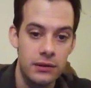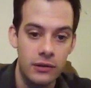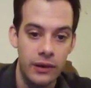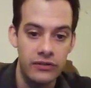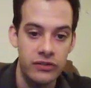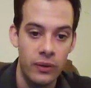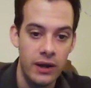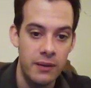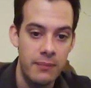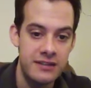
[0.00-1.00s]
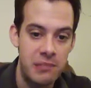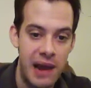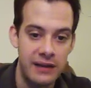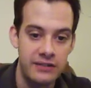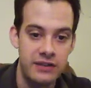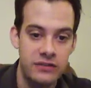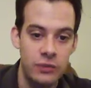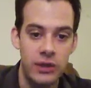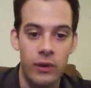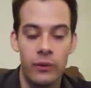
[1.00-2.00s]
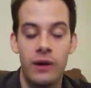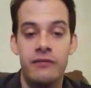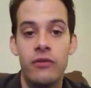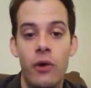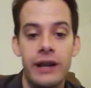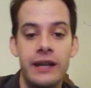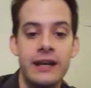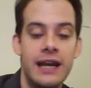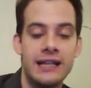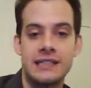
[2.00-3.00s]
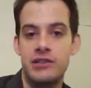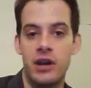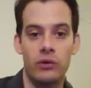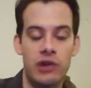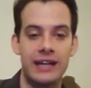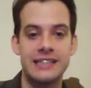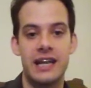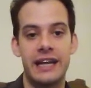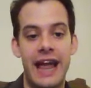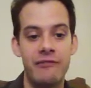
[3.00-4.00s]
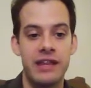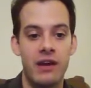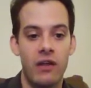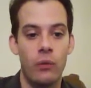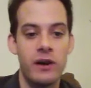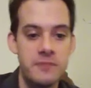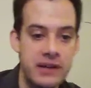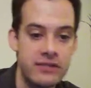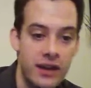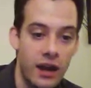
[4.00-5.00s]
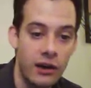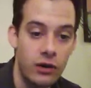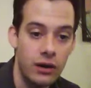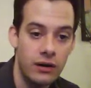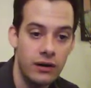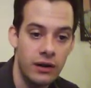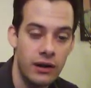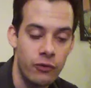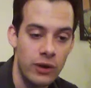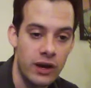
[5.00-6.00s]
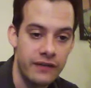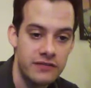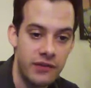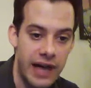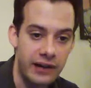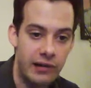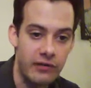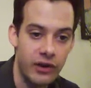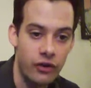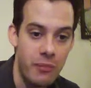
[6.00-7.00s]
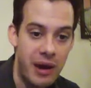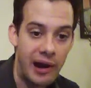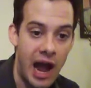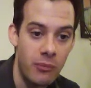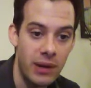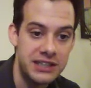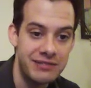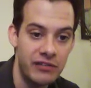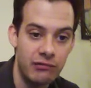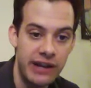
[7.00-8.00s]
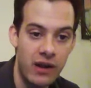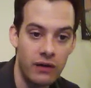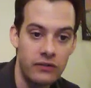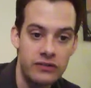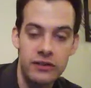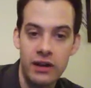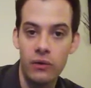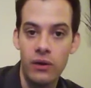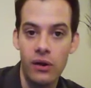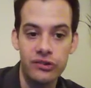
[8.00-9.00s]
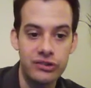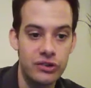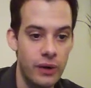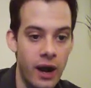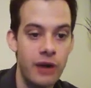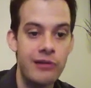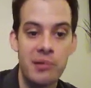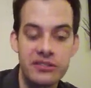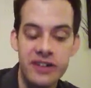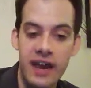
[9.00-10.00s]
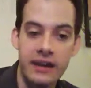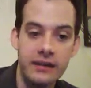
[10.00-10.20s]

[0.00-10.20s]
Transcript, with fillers: All right? So massed practice is what you want to avoid it's you know trying to study everything all at once because uh, if we look at this forgetting curve, you know, no matter how much, even if your recall is you know close to 100%